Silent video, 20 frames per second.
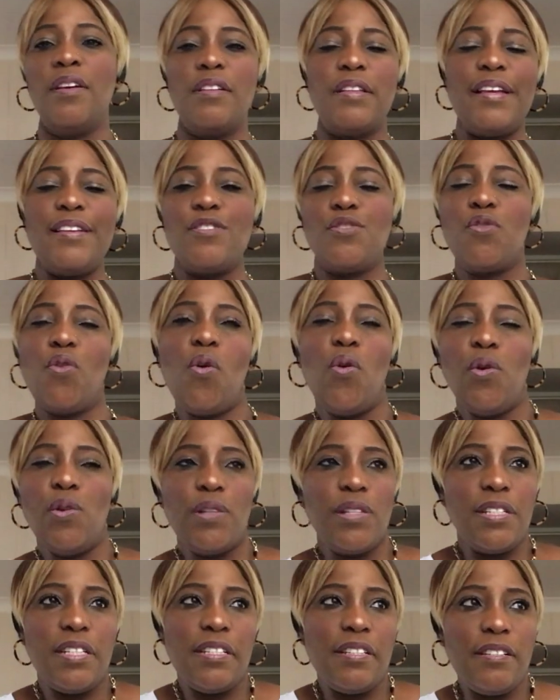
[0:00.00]
There's no
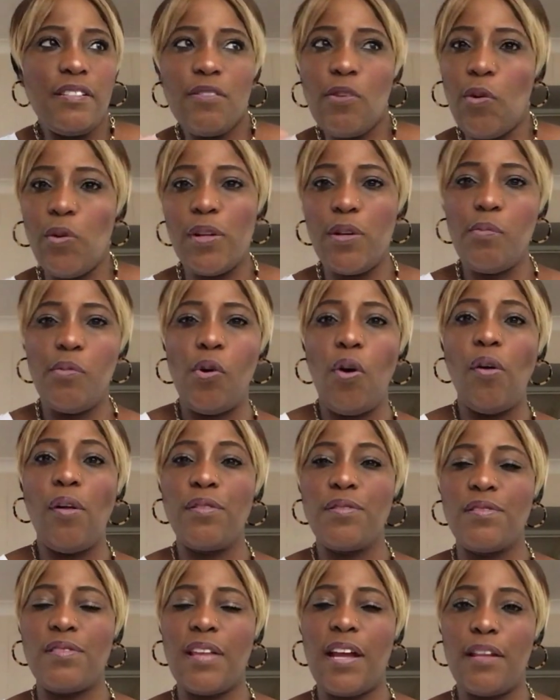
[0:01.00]
holy, holy. We all
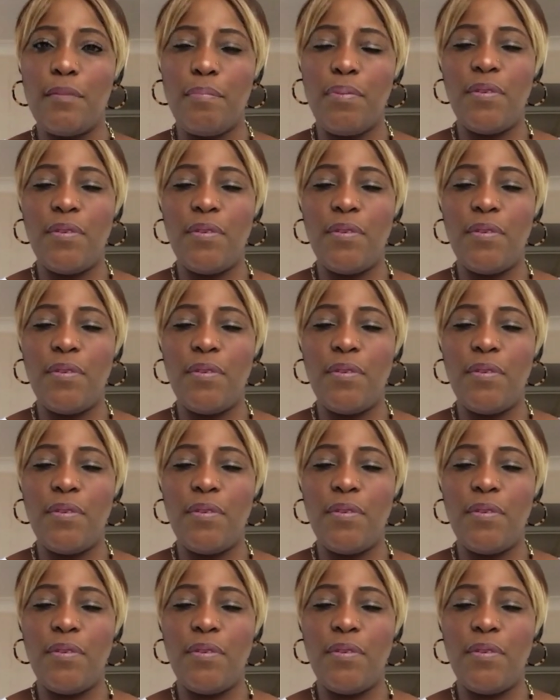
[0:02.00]
stand